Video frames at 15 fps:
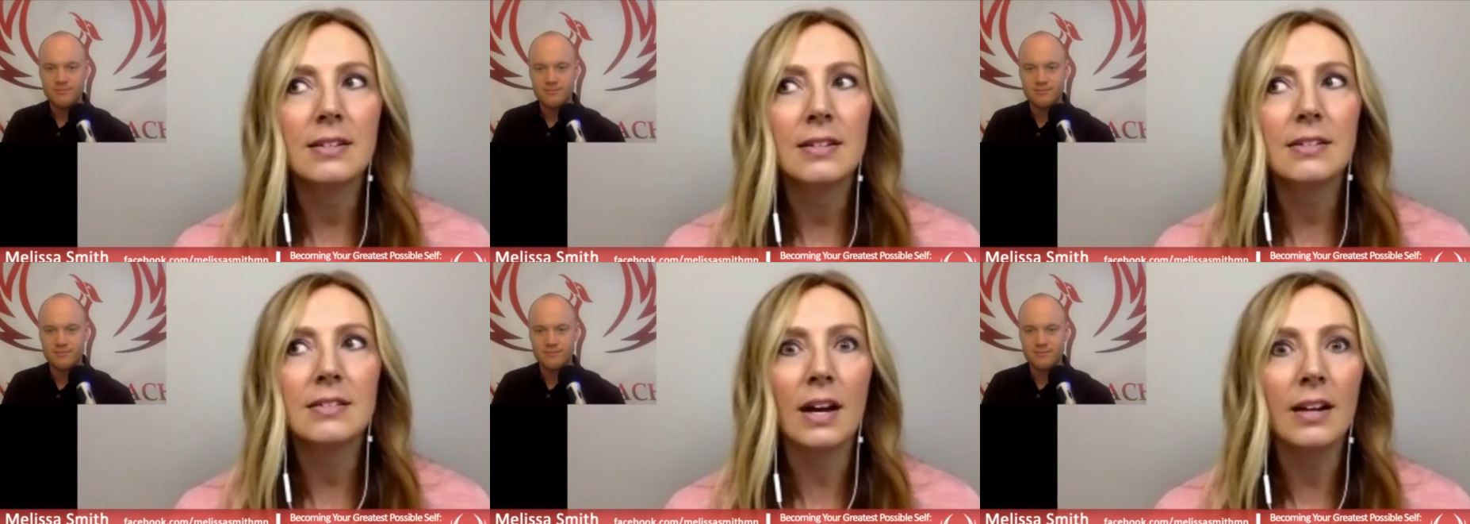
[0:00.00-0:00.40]

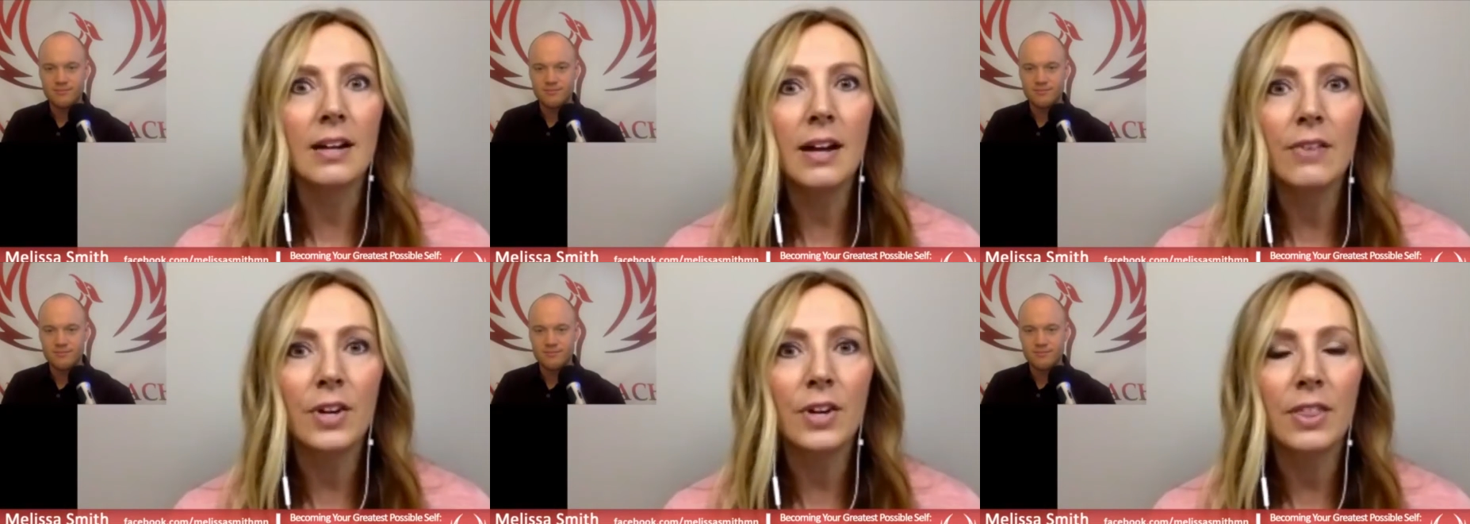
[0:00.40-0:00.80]
Speaker 1: done
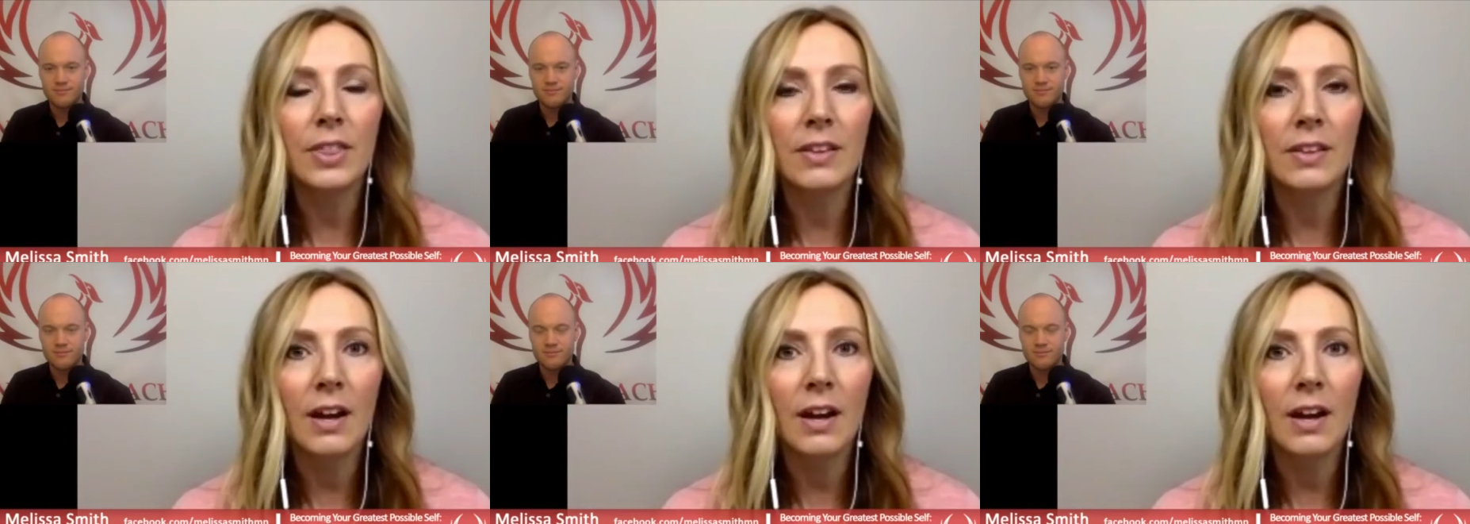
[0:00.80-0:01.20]
everything that
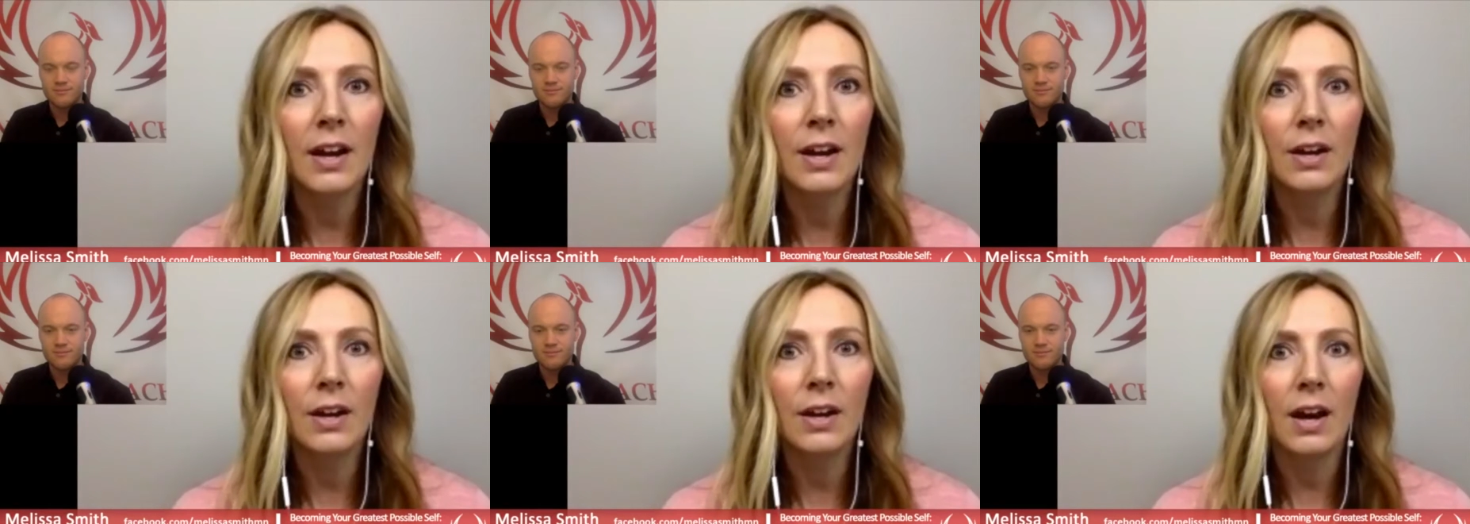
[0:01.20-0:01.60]

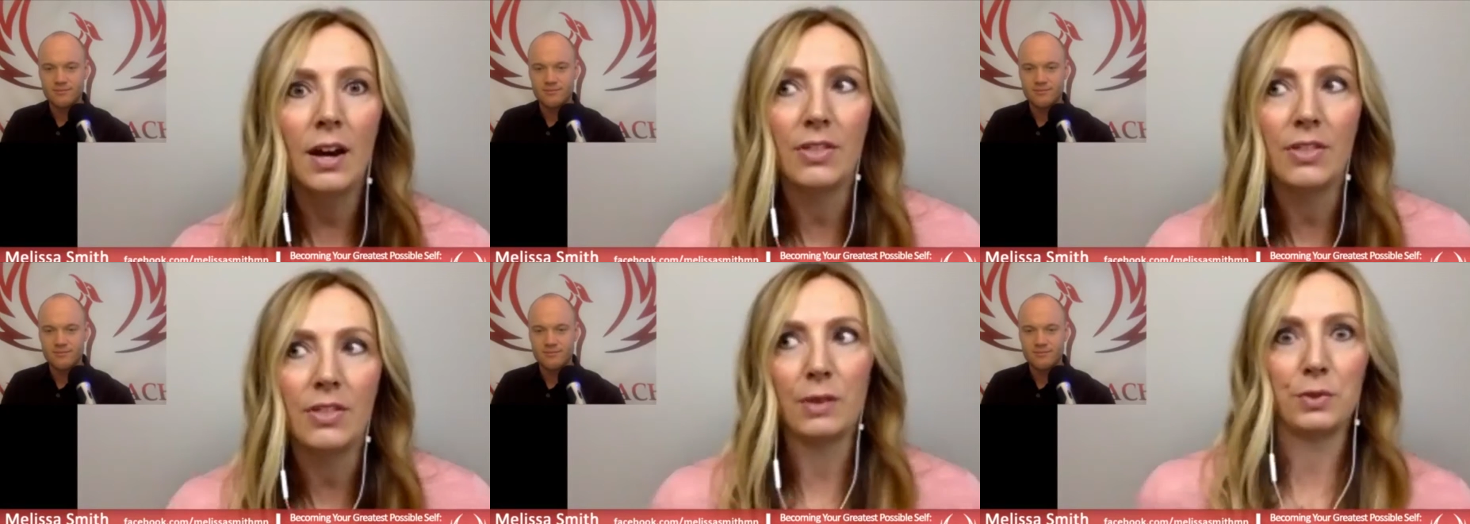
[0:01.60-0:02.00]
I I
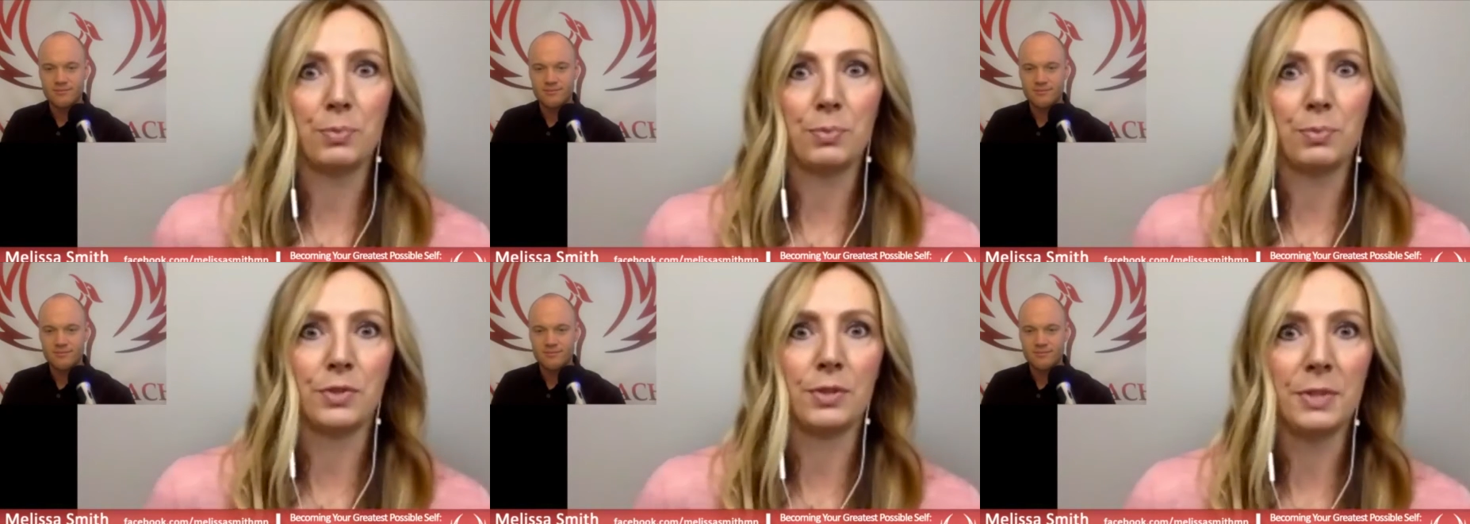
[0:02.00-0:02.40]
thought I was
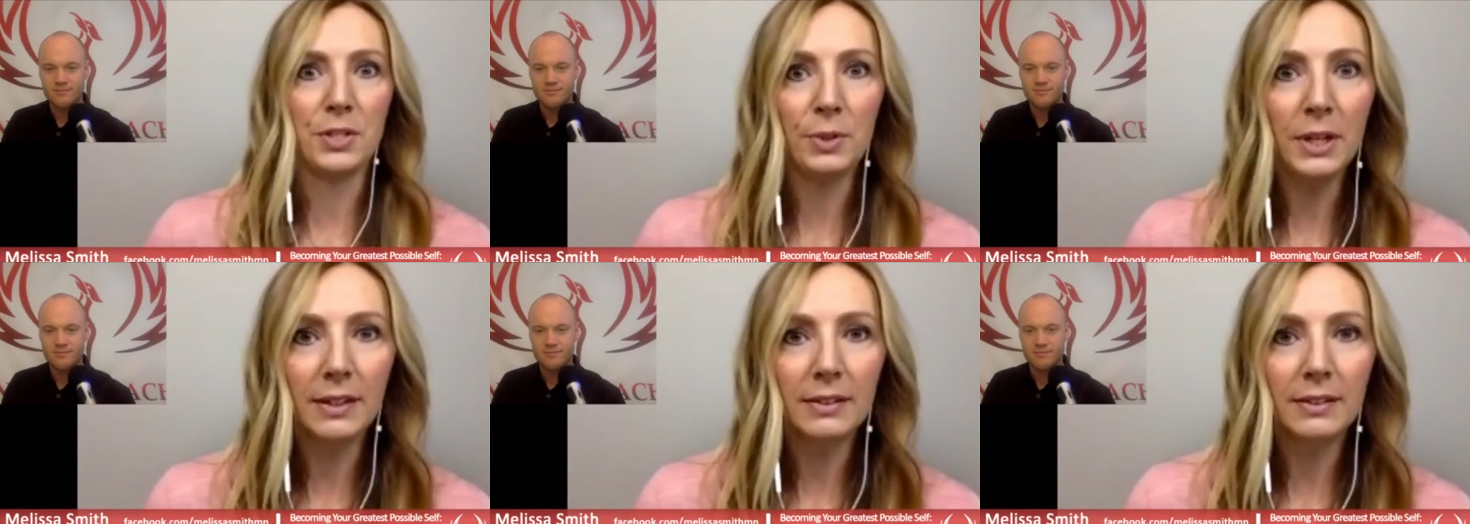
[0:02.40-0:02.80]
supposed to be
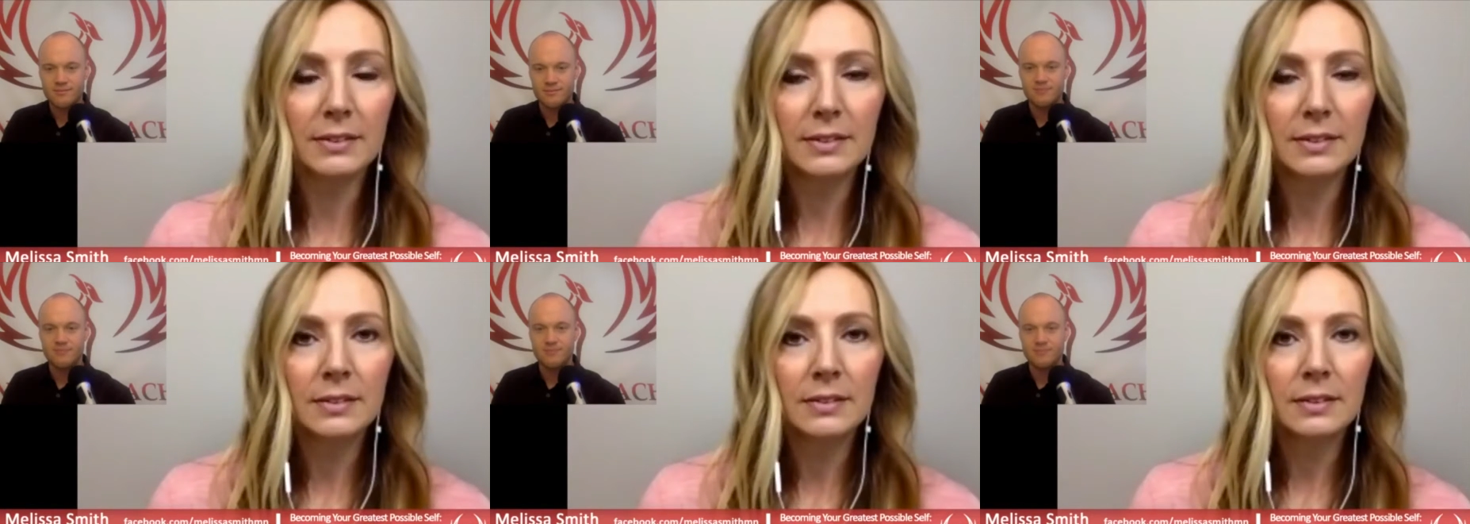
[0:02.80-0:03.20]
doing.
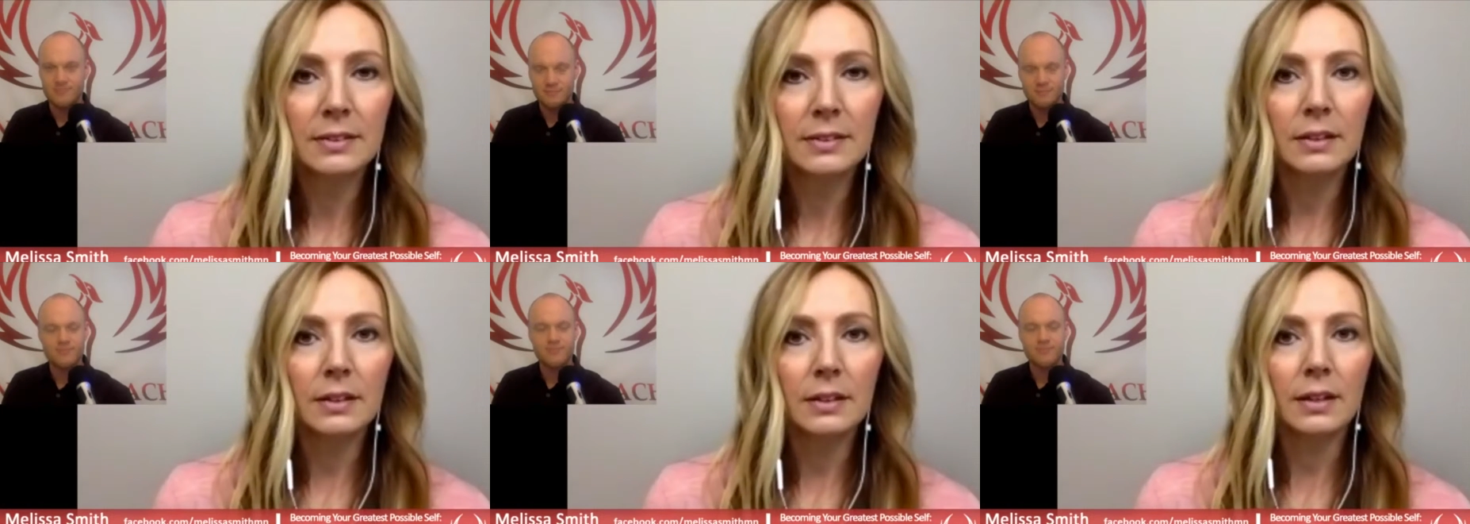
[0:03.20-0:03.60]
Mm.
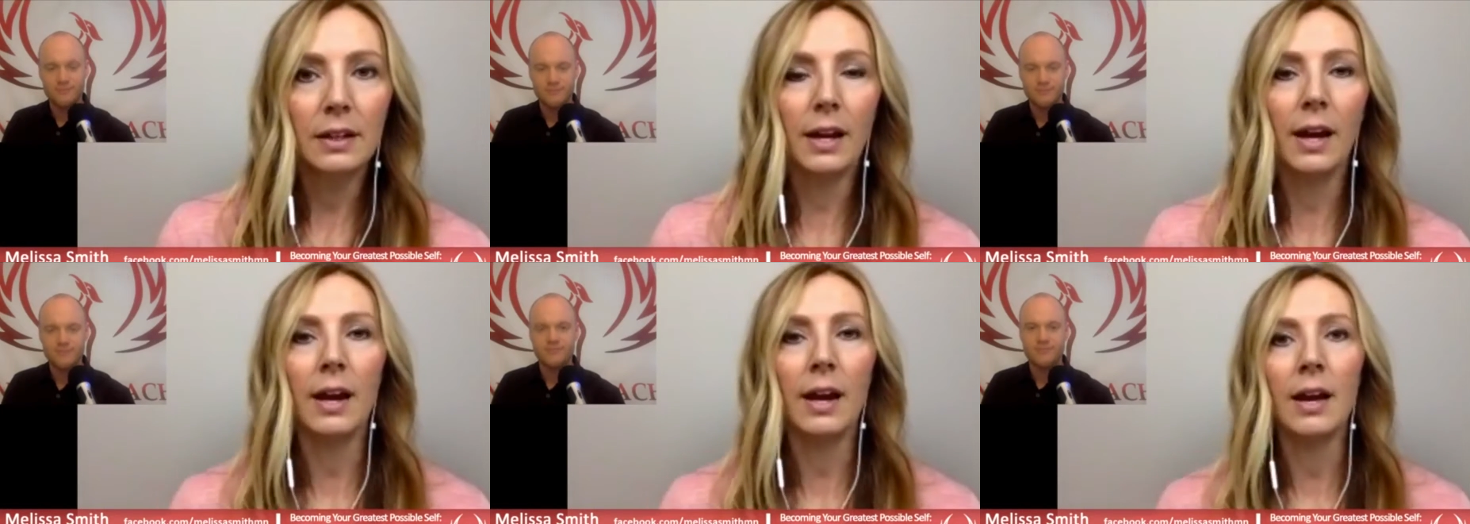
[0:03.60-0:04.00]

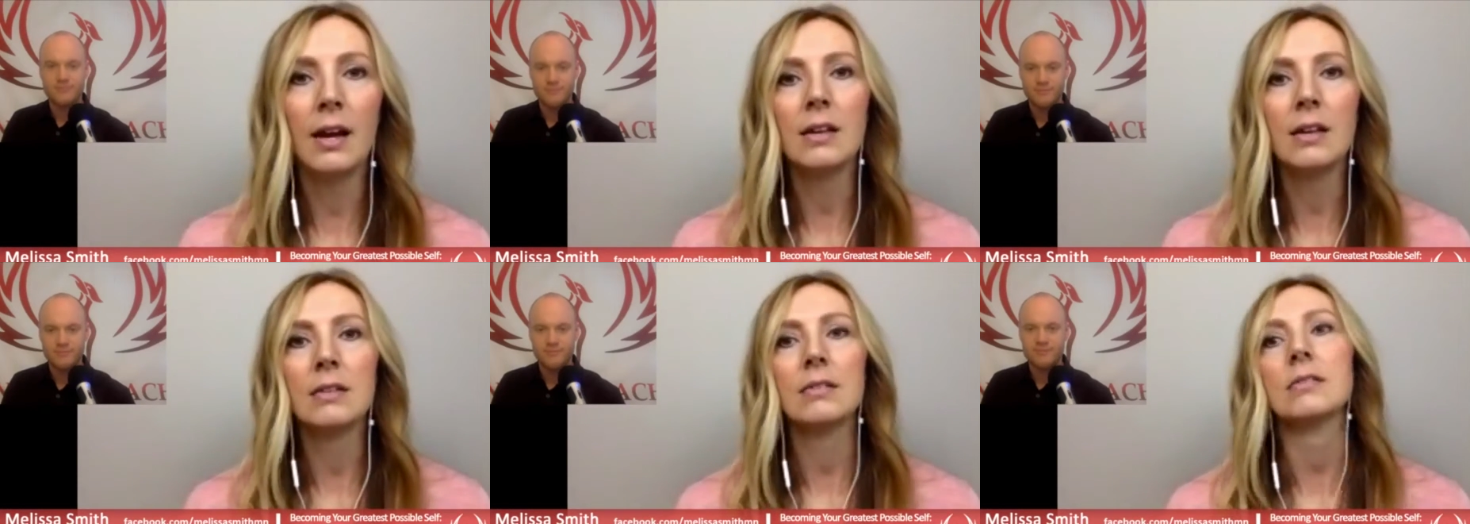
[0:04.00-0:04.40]

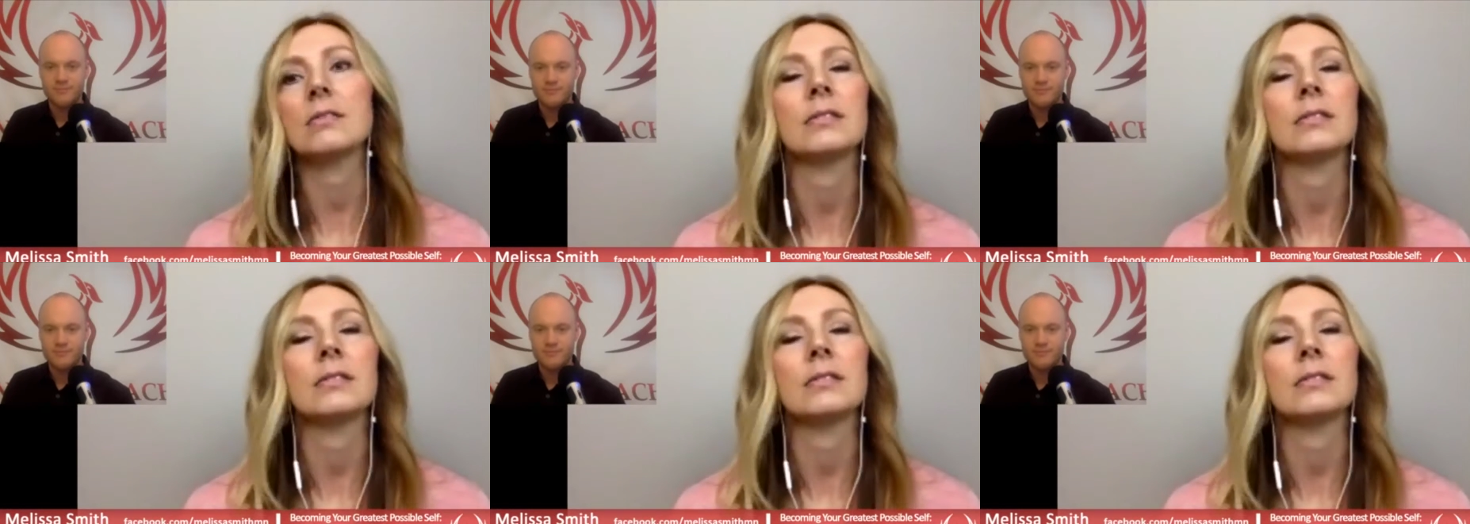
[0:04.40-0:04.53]
And